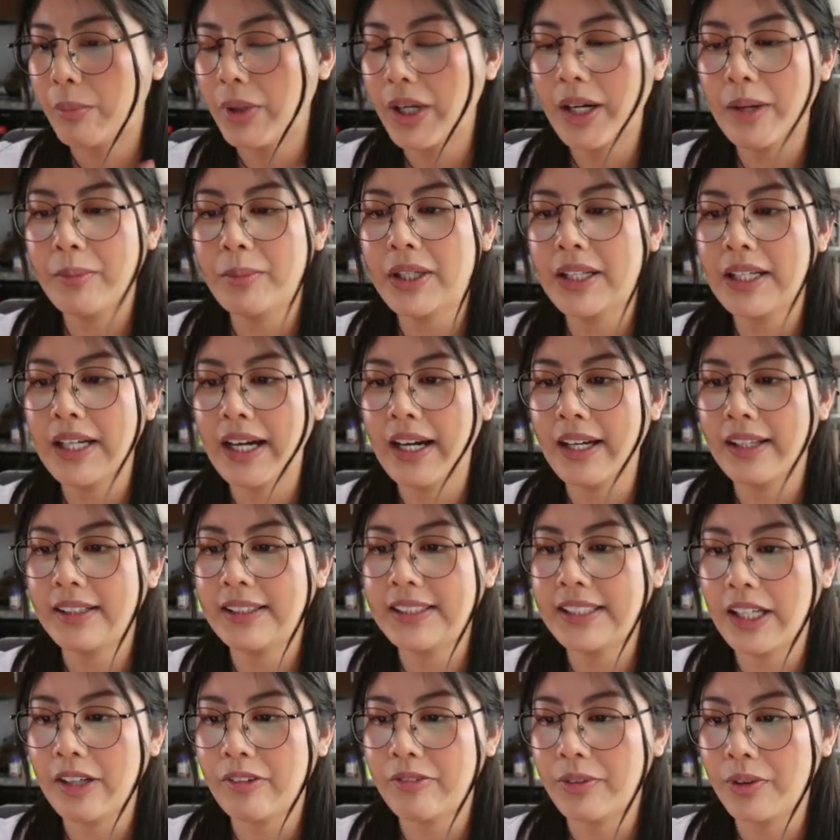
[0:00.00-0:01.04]
But I'm gonna add a
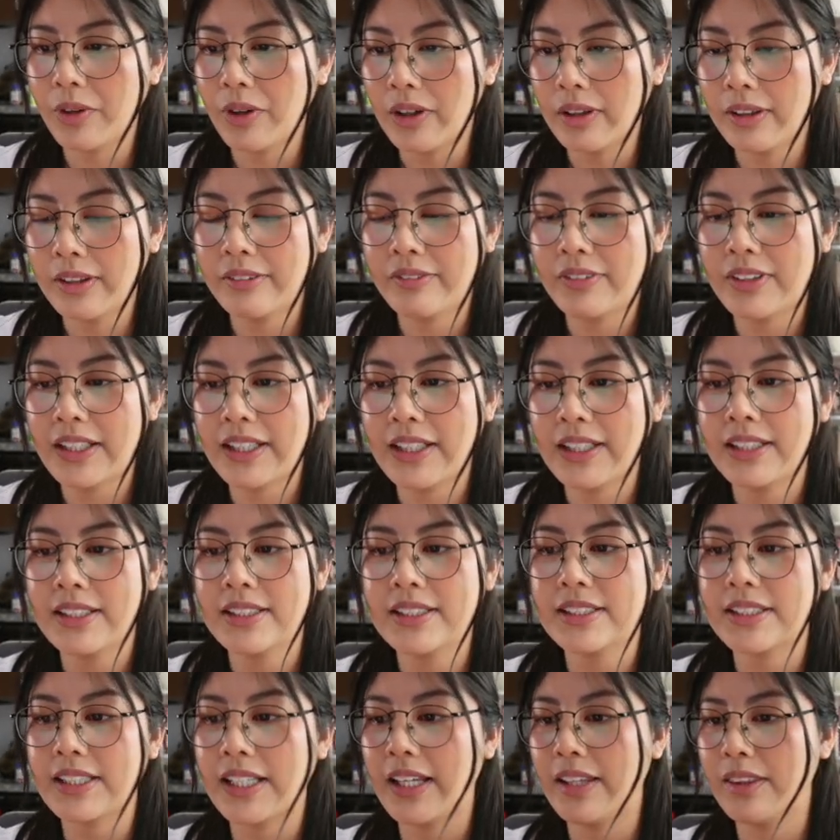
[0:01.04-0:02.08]
date for all of
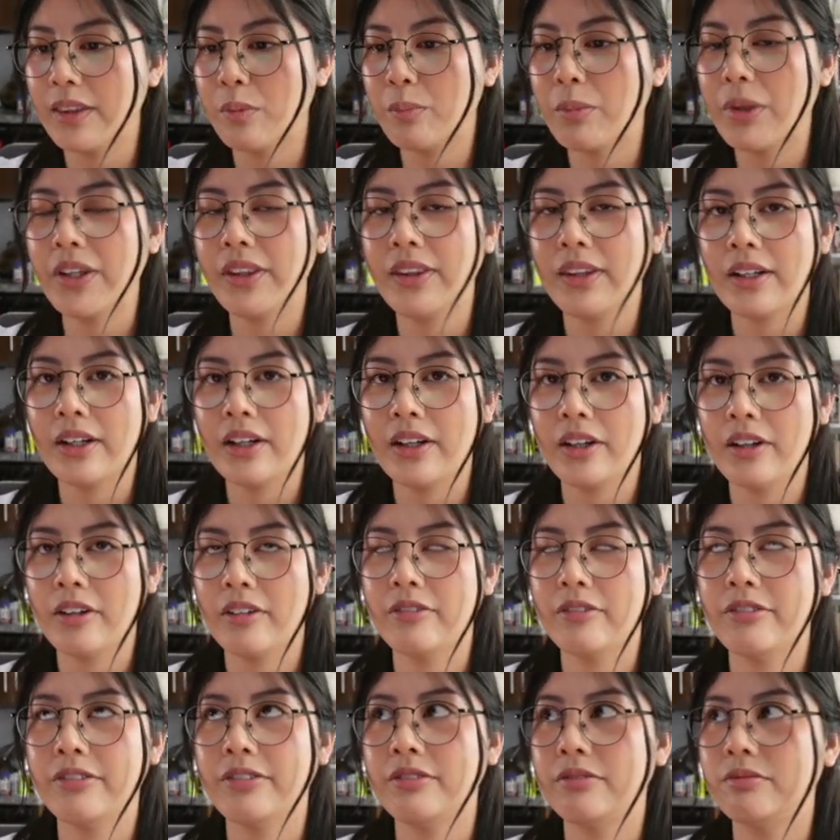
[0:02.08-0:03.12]
these in the month of